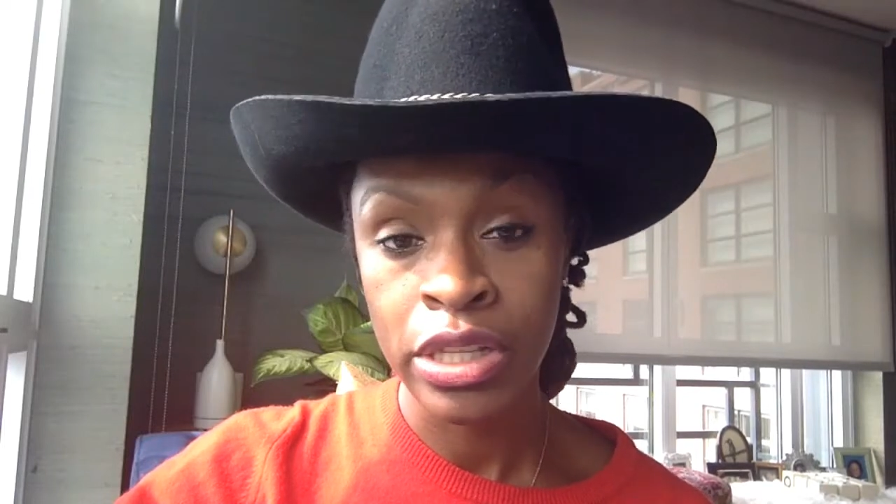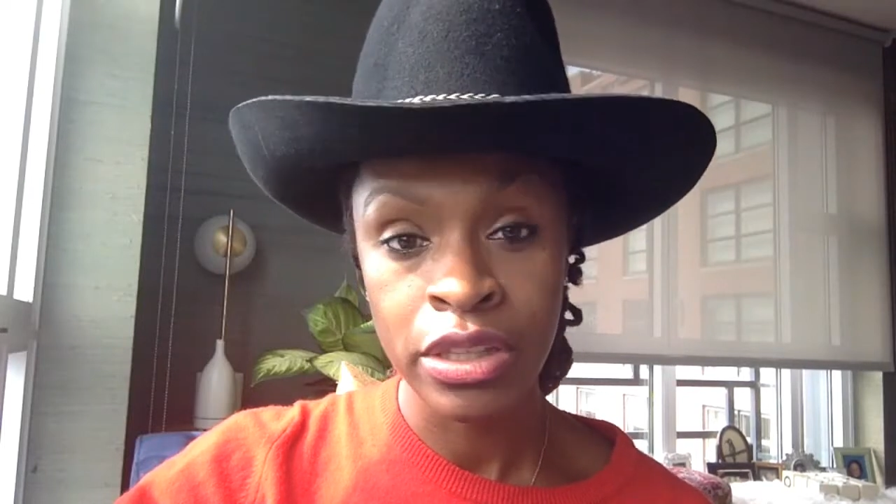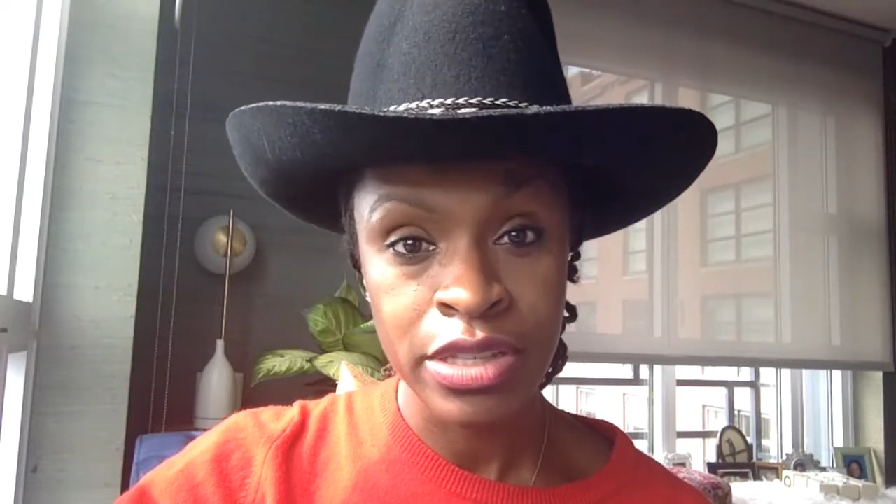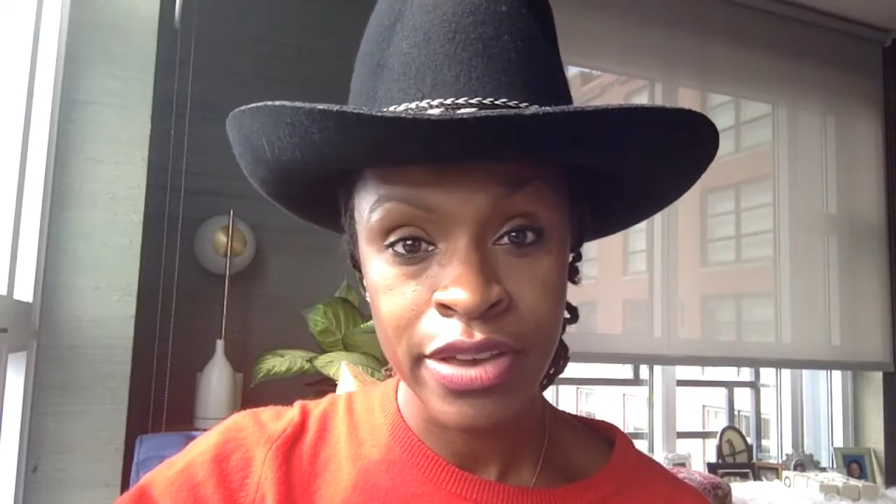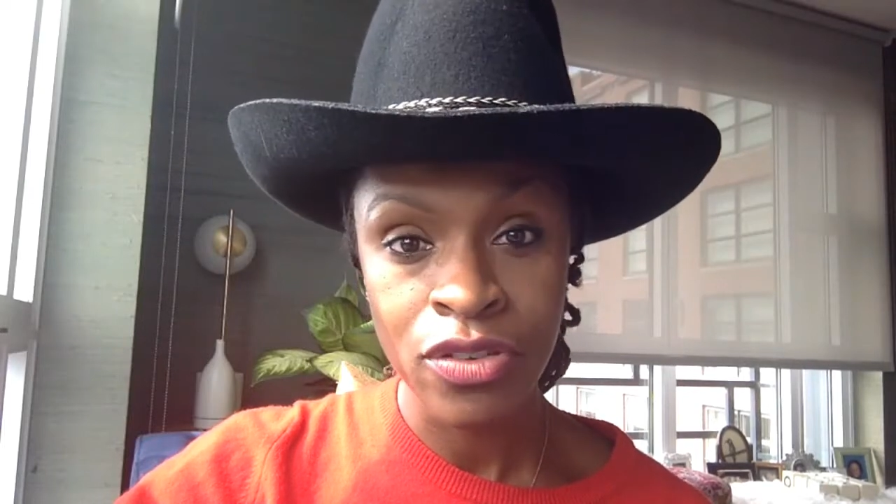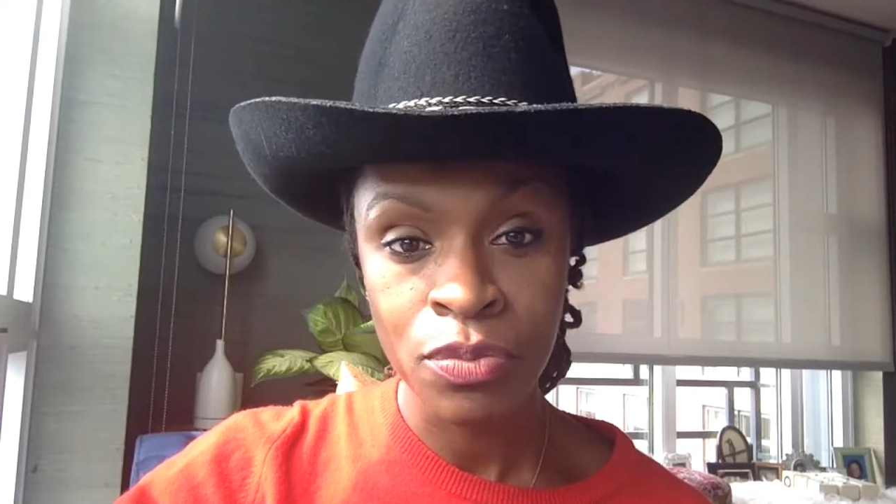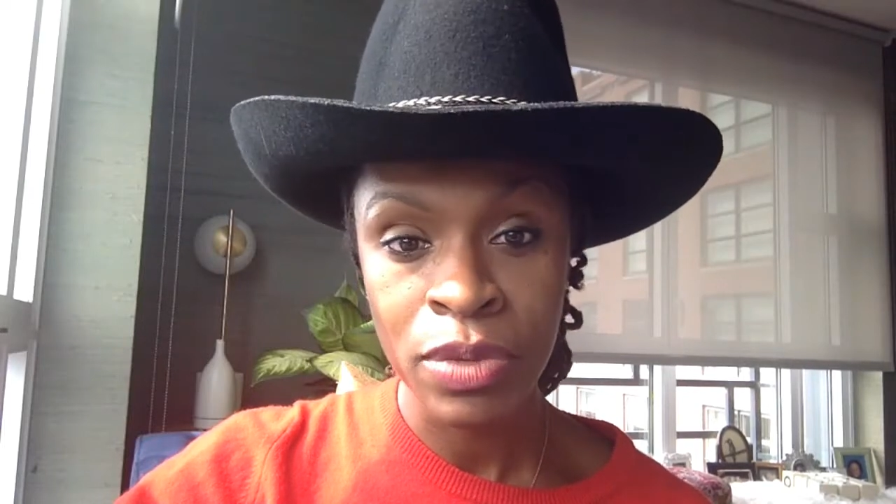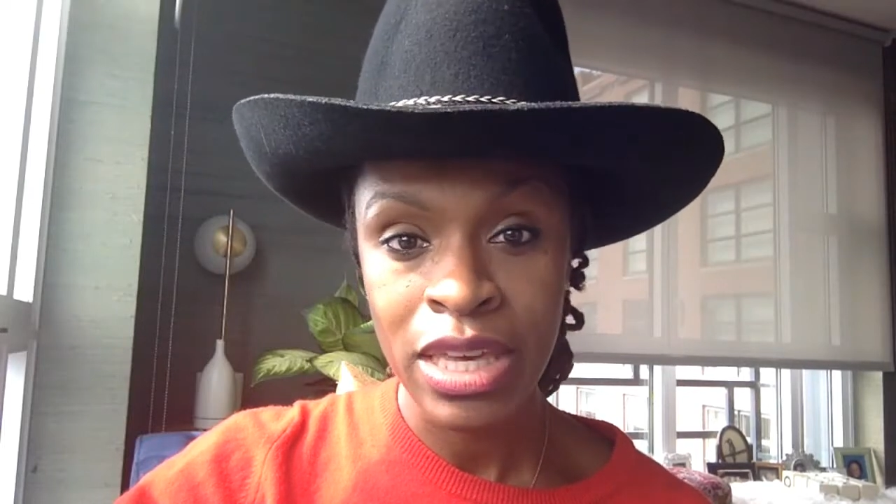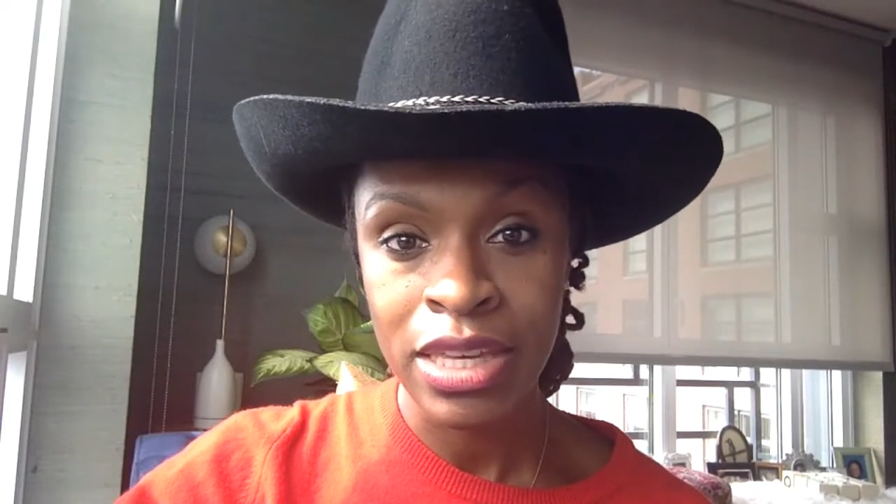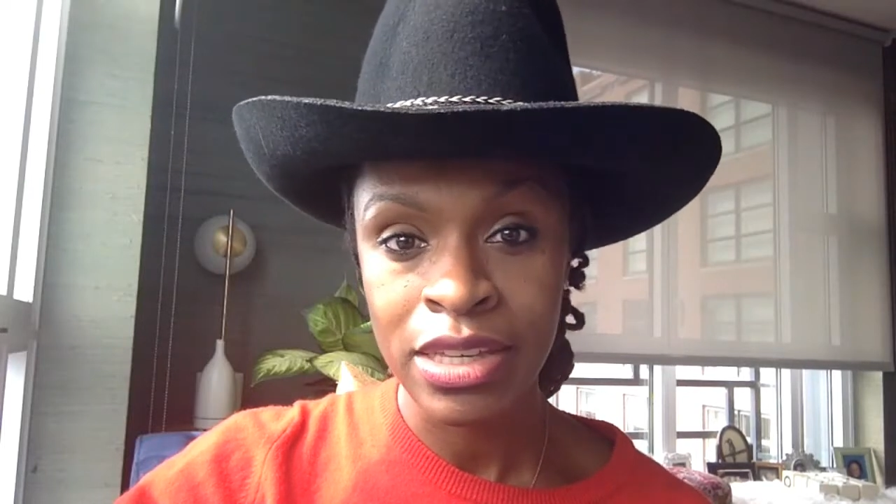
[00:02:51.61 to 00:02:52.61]
like for me
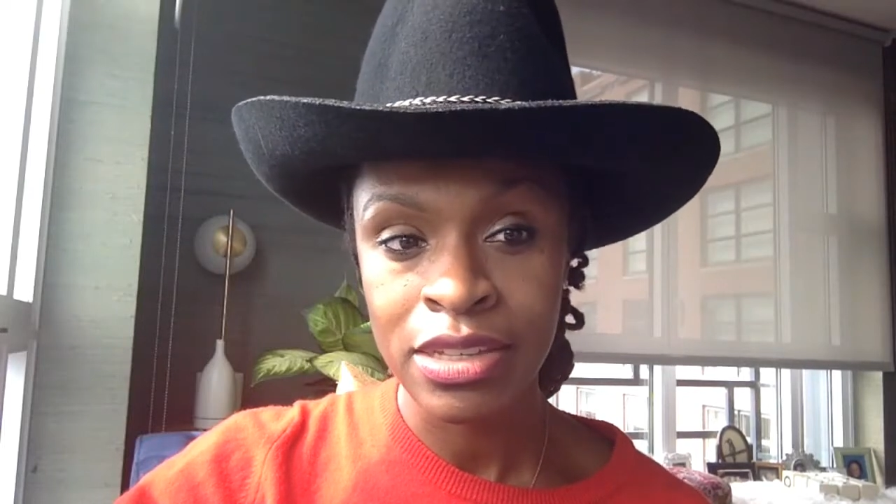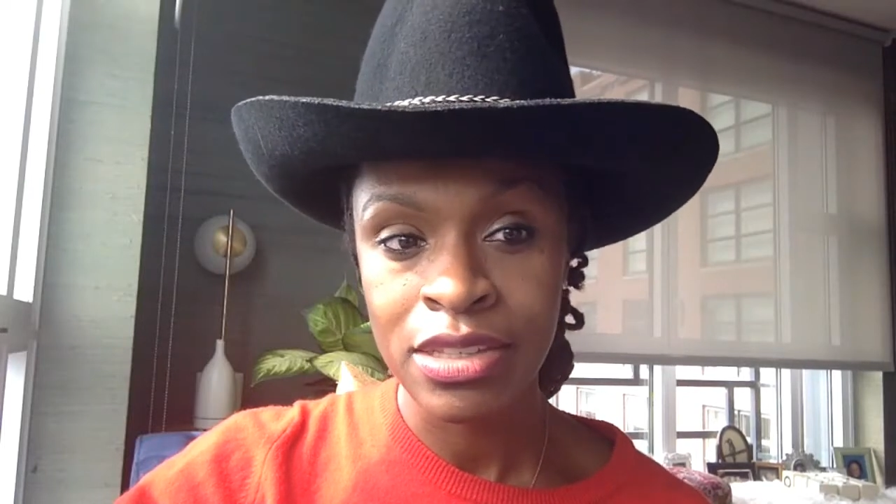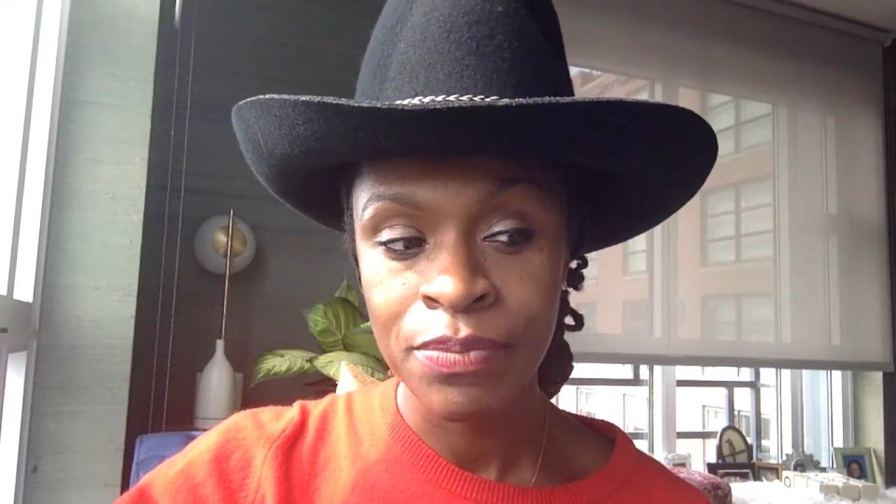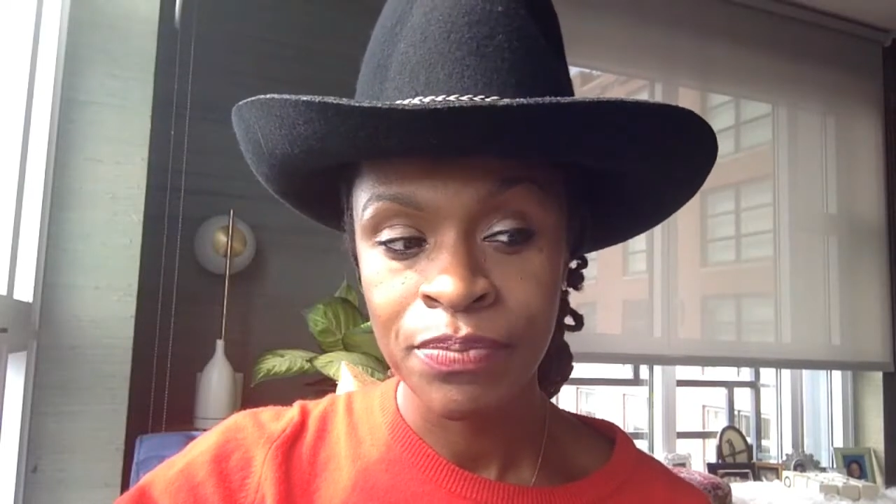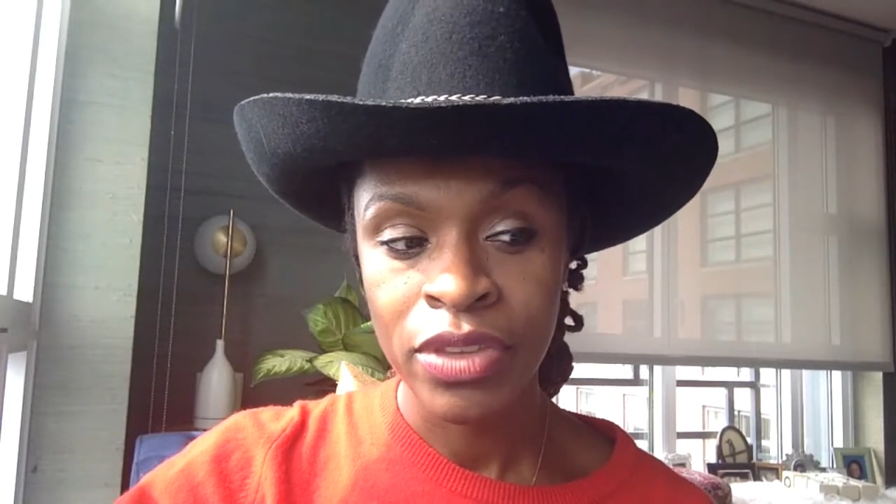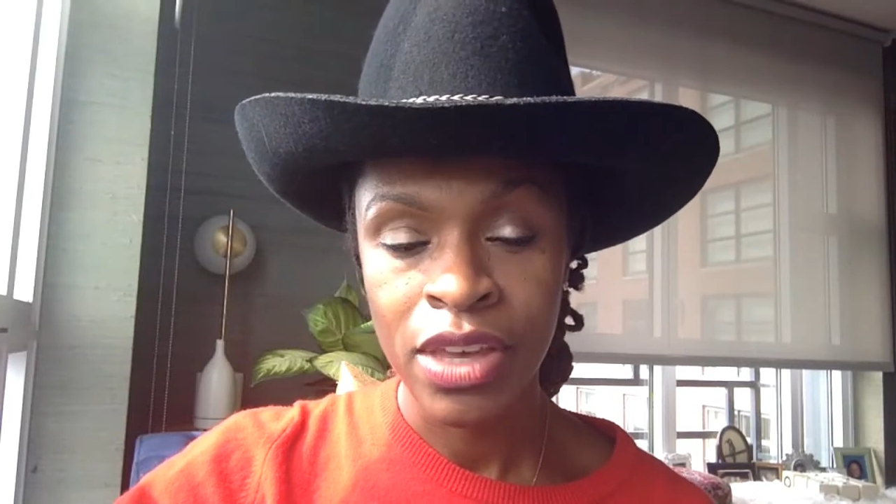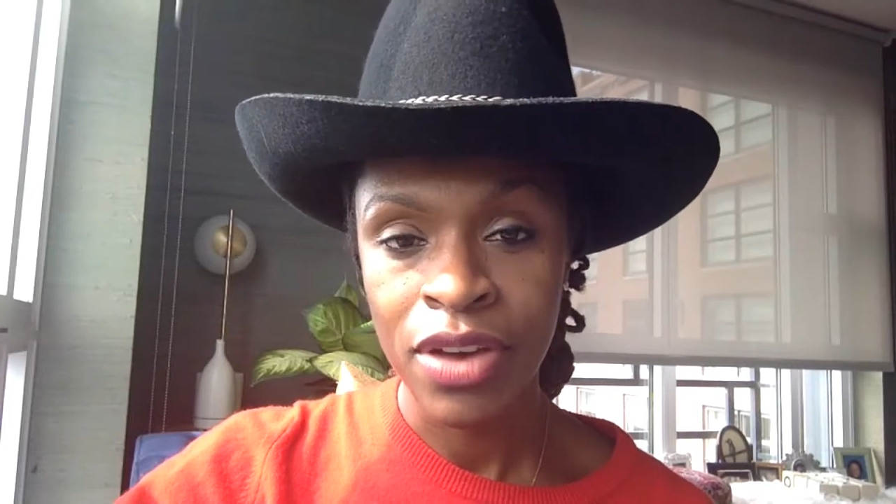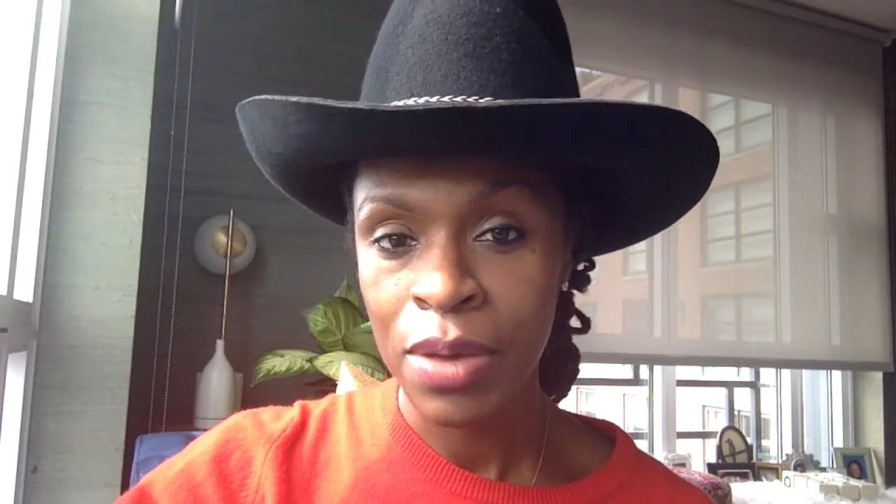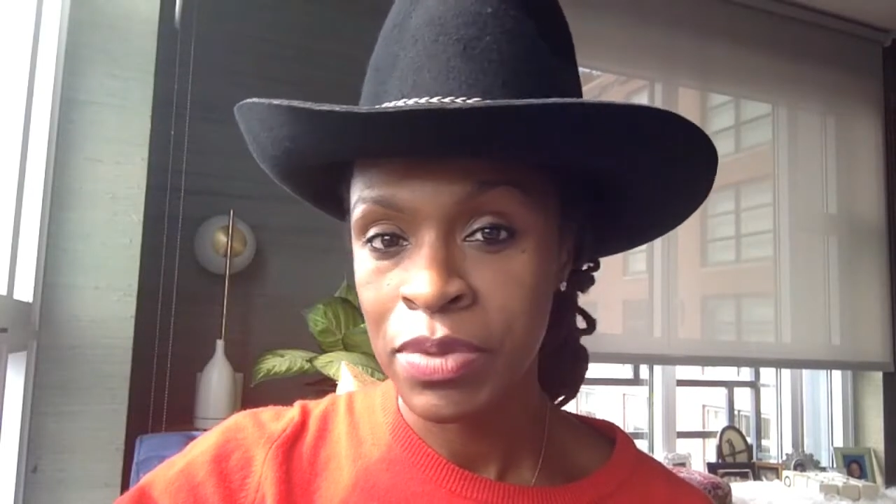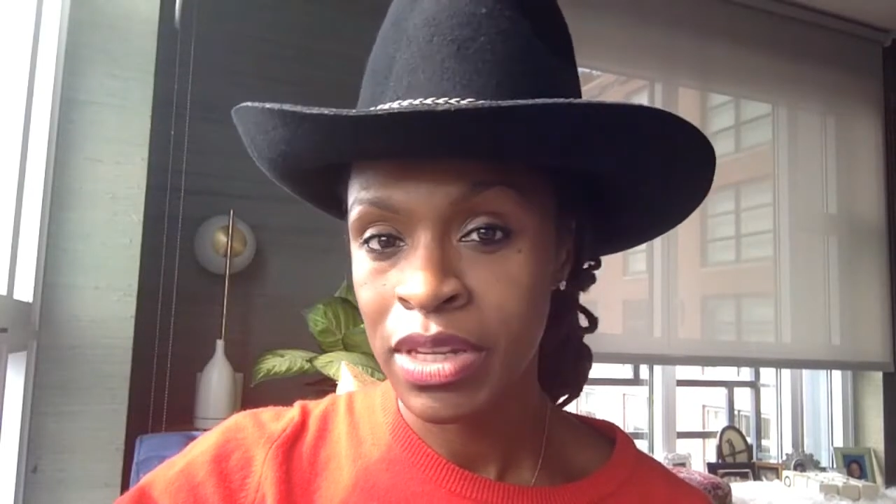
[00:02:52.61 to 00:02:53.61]
is if
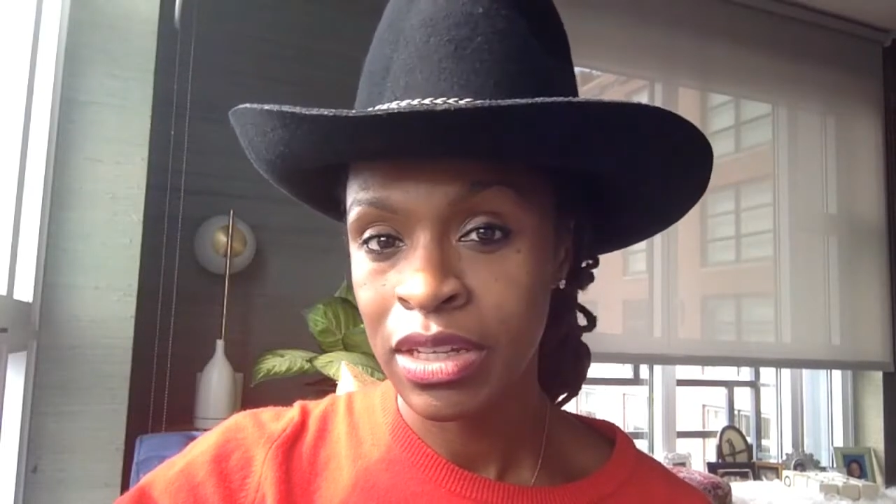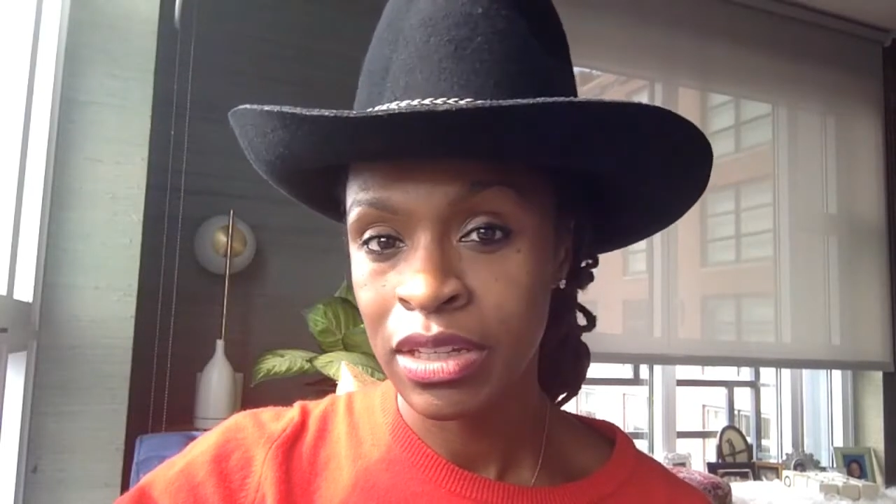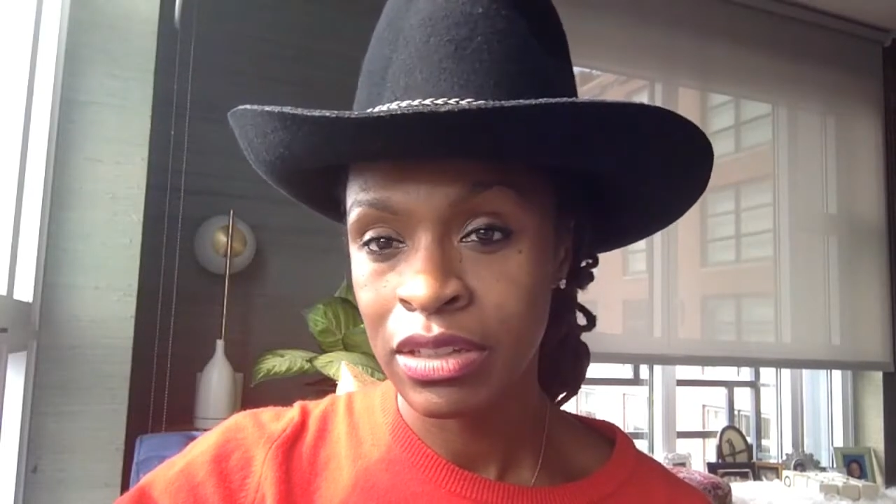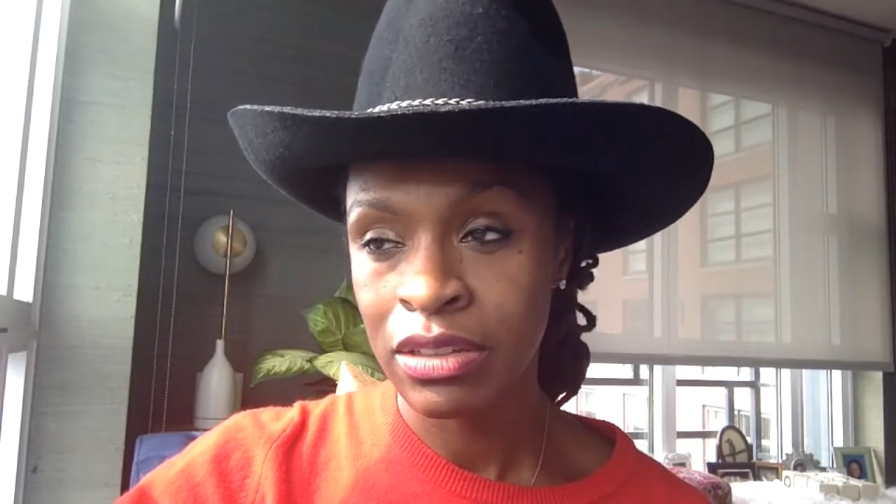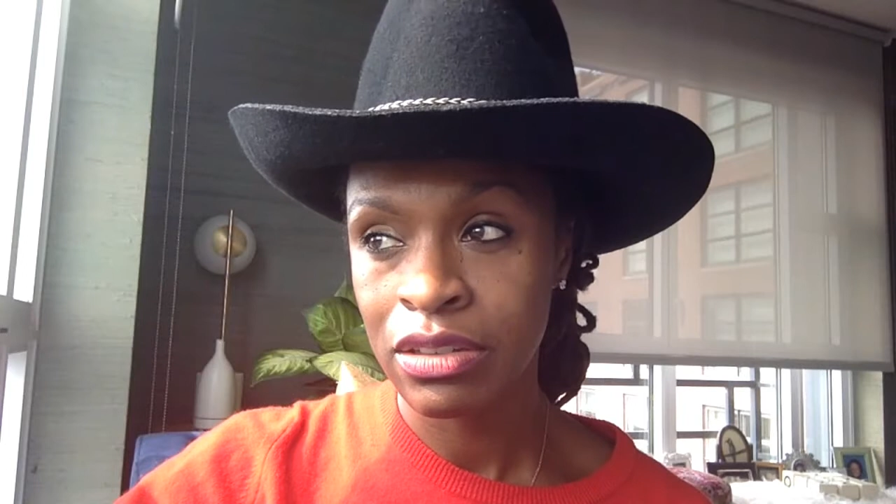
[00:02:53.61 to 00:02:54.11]
I'm in a